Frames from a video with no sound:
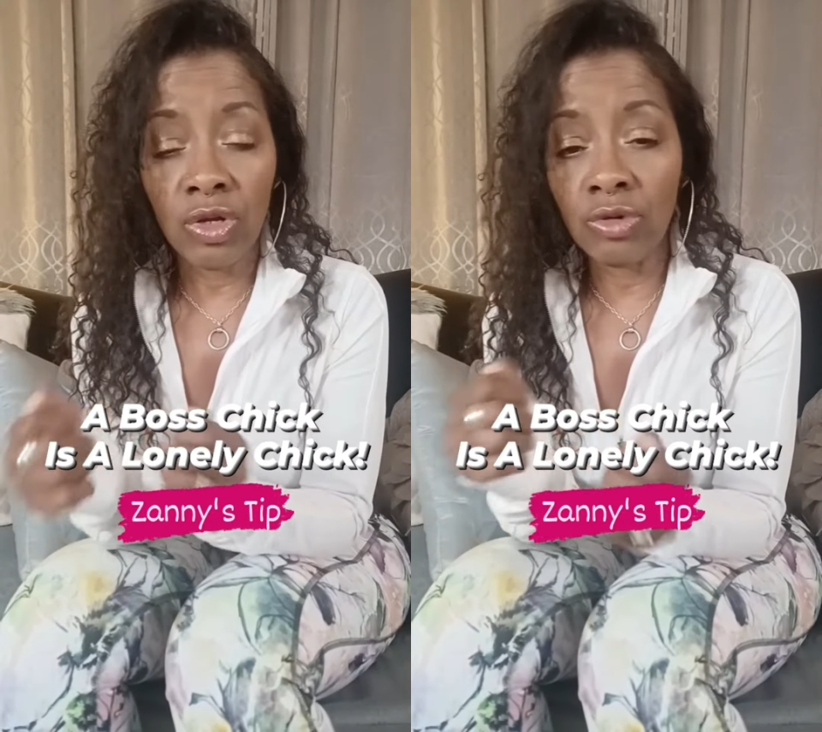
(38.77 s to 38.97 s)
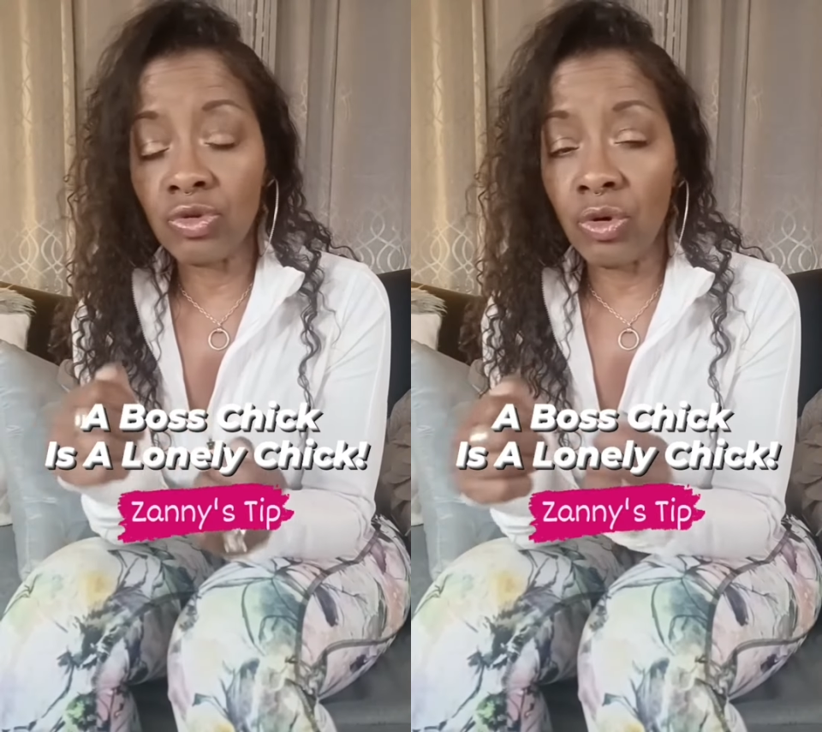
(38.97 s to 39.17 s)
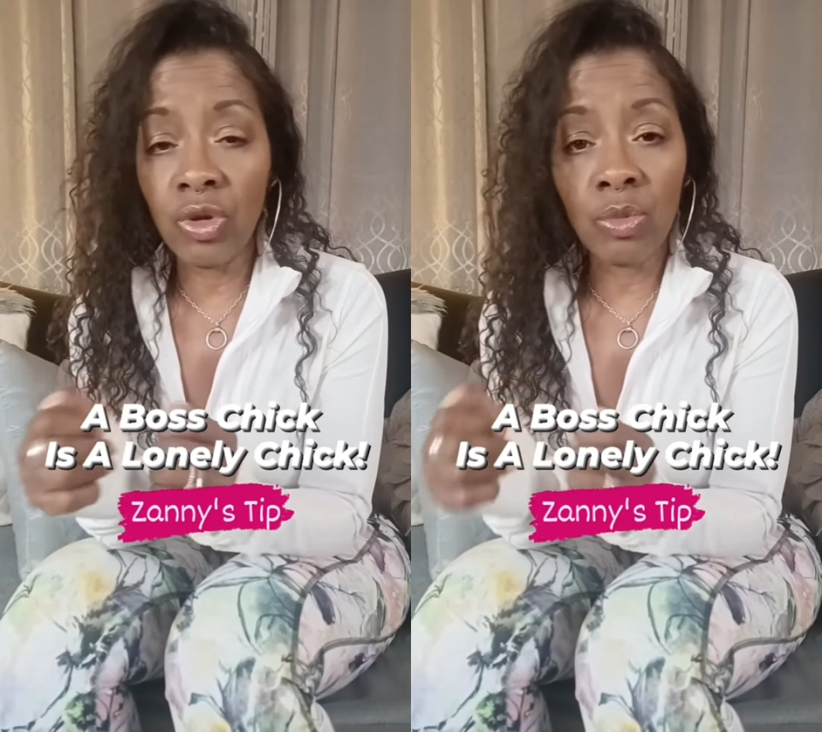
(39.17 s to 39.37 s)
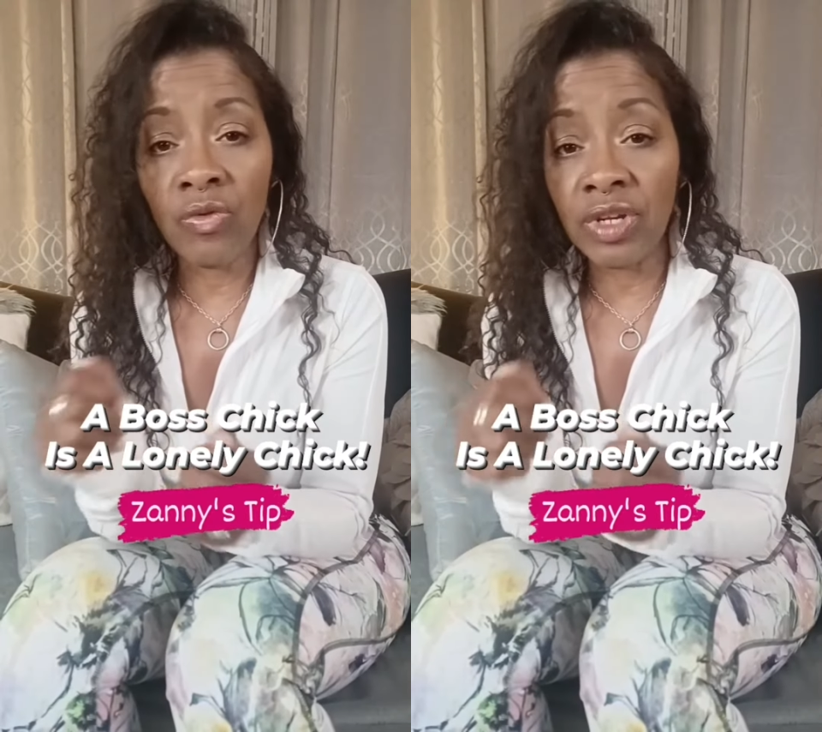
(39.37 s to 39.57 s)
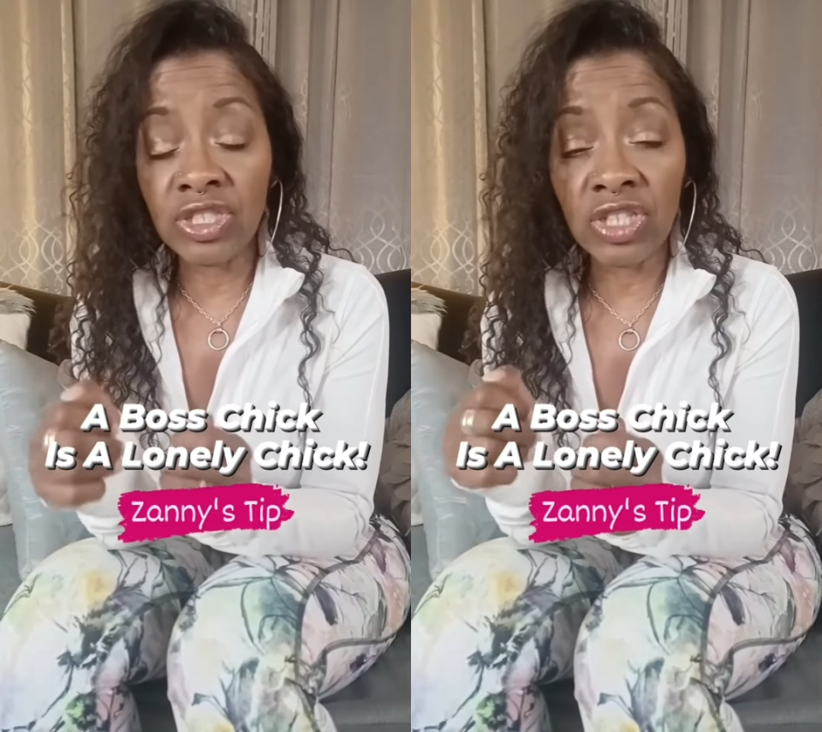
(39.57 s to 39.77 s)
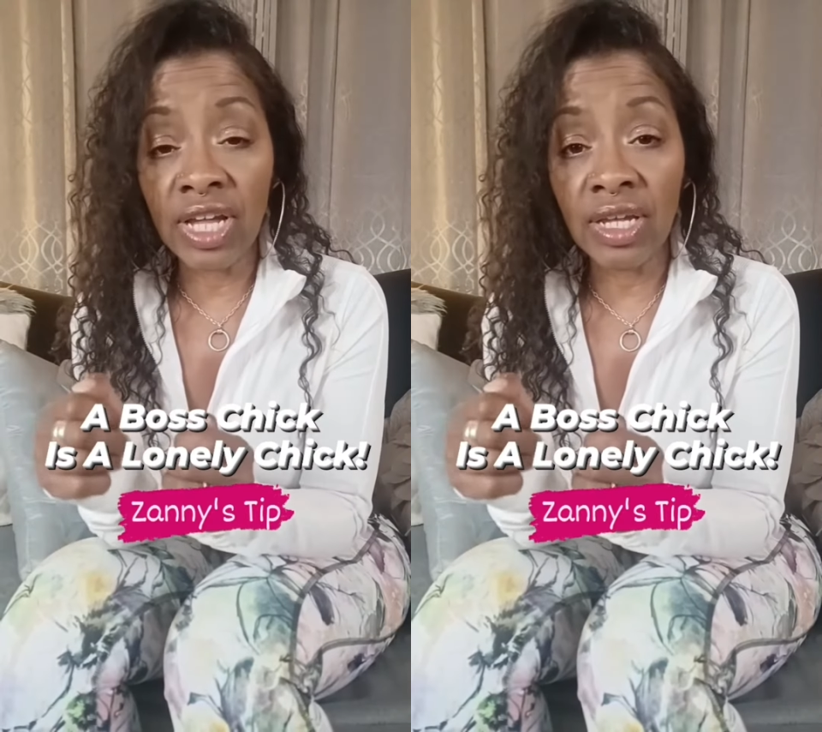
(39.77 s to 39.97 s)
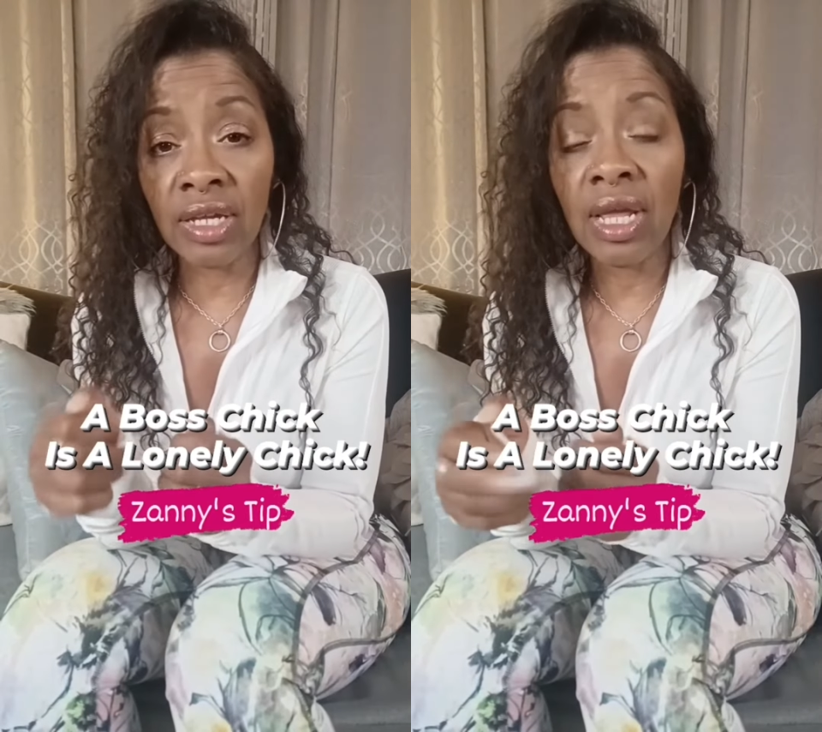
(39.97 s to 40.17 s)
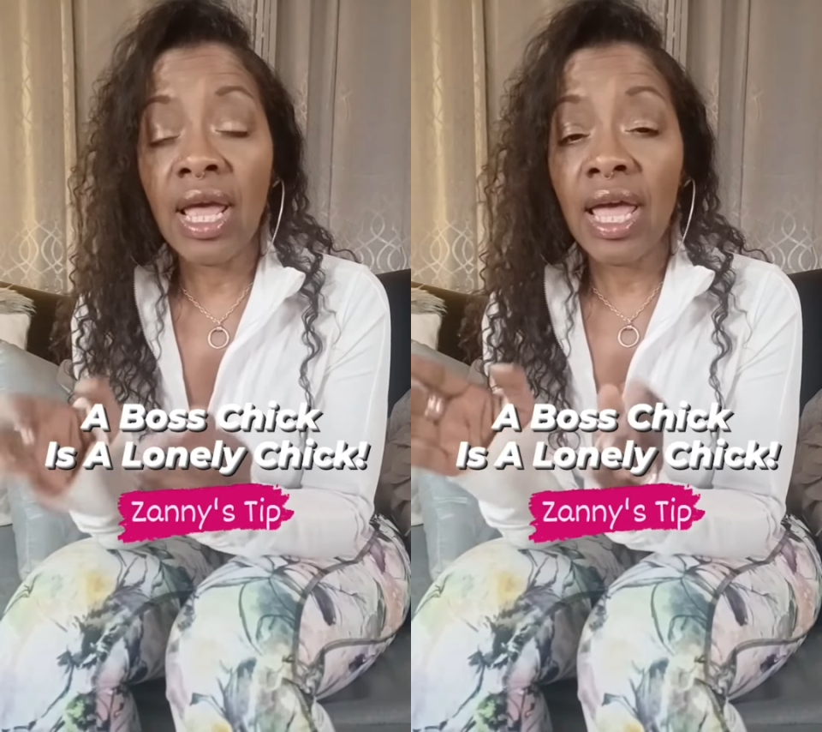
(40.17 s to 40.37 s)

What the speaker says: doing your moving and shaking,